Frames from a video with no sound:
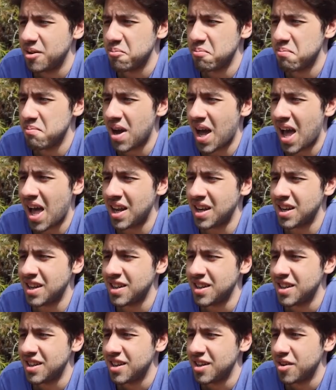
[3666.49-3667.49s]

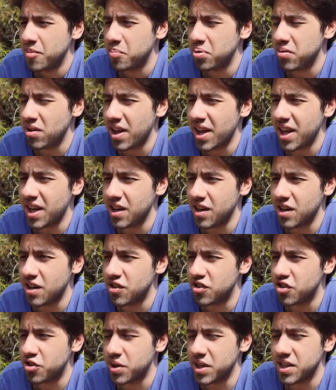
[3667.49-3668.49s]
man
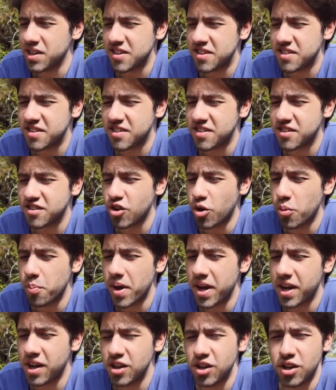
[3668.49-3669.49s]
playing during the
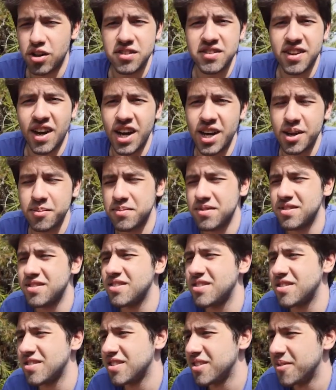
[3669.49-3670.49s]
Skomegalol
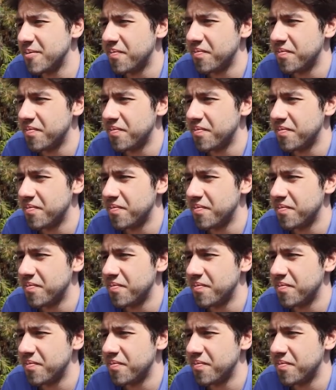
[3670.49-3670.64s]
times.